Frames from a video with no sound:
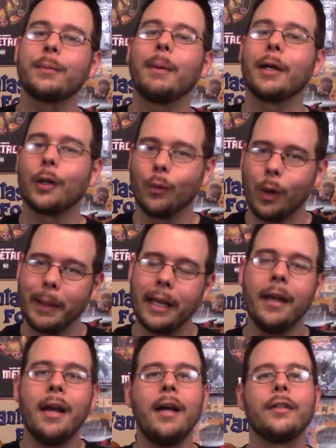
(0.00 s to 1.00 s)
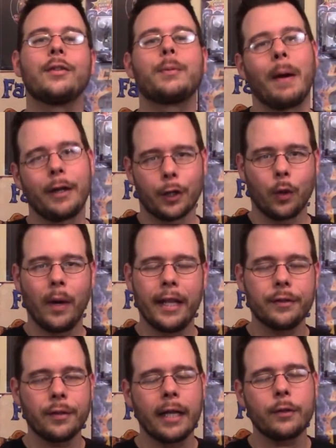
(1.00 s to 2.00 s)
Spider-Woman,
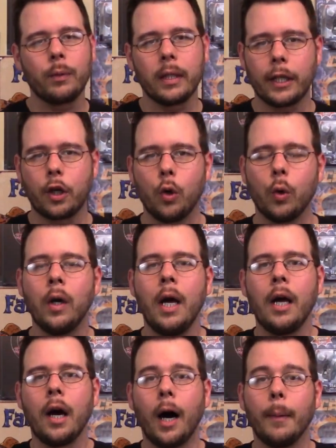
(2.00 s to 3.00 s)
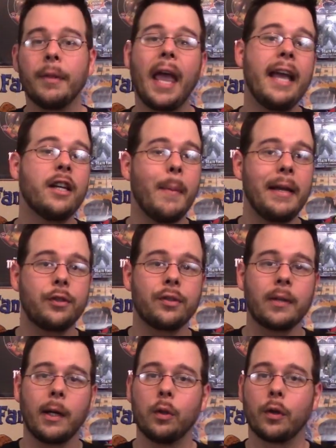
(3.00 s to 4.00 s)
Spider-Gwen. So that's really cool. Um, the animation
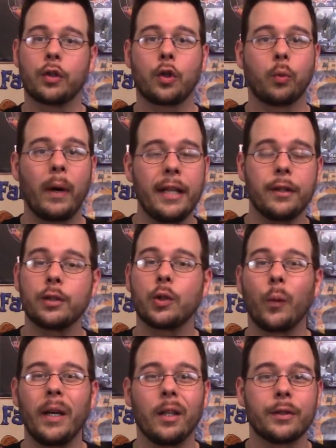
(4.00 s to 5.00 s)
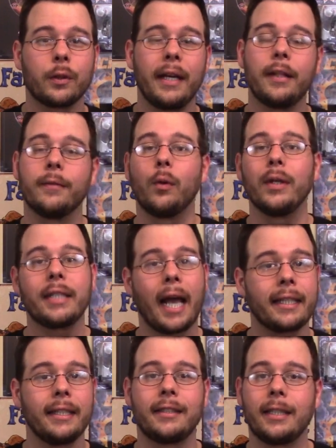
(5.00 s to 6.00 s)
style looks great. The story looks great. The voice
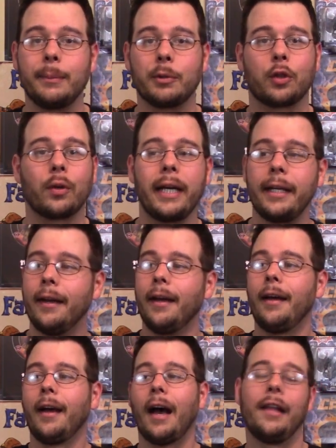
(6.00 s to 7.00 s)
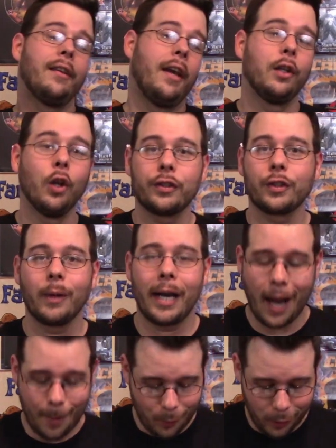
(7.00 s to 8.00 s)
acting seems great. I, it looks
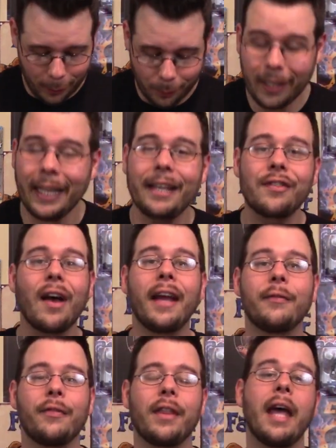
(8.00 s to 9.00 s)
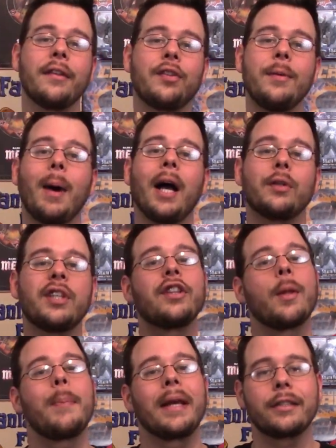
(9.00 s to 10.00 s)
great. I'm really, really excited for that. See Miles
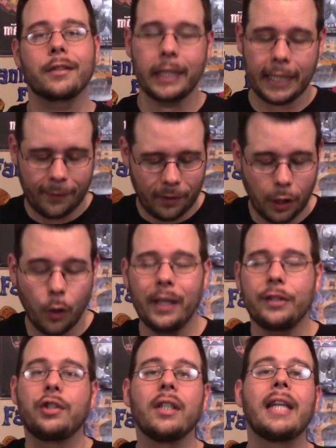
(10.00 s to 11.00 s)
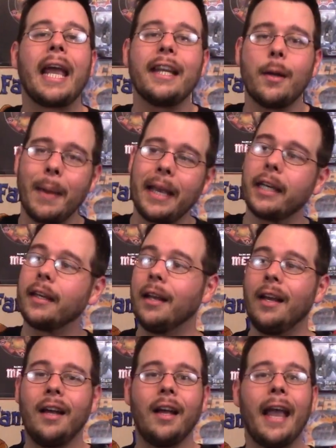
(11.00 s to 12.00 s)
hit the big screen, even though it's just animated.
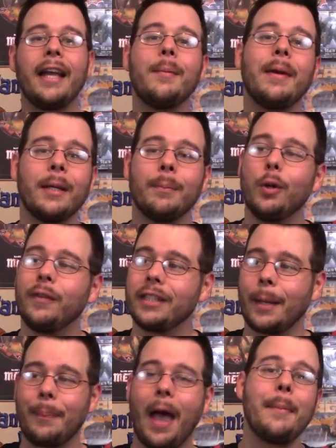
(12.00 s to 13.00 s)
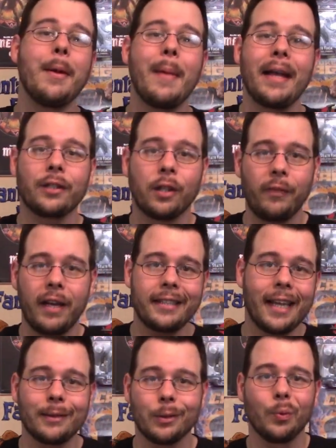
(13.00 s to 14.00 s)
Animated movies like Batman: Mask of the
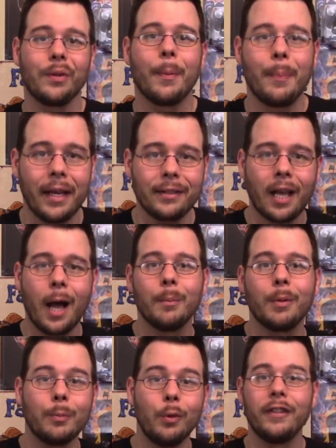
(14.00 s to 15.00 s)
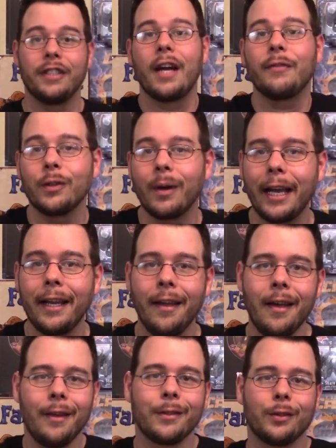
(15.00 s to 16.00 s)
Phantasm is one of the best comic book movies ever, right?
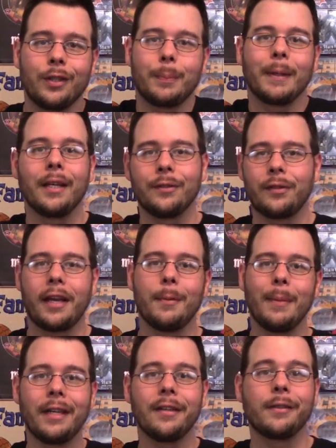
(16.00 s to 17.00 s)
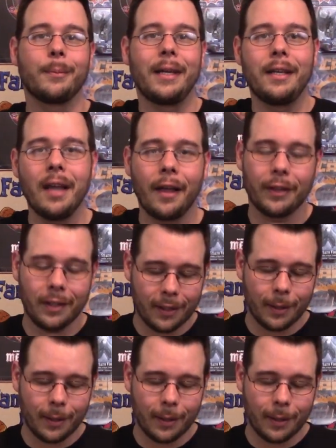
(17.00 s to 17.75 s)
So just because it's animated doesn't mean nothing.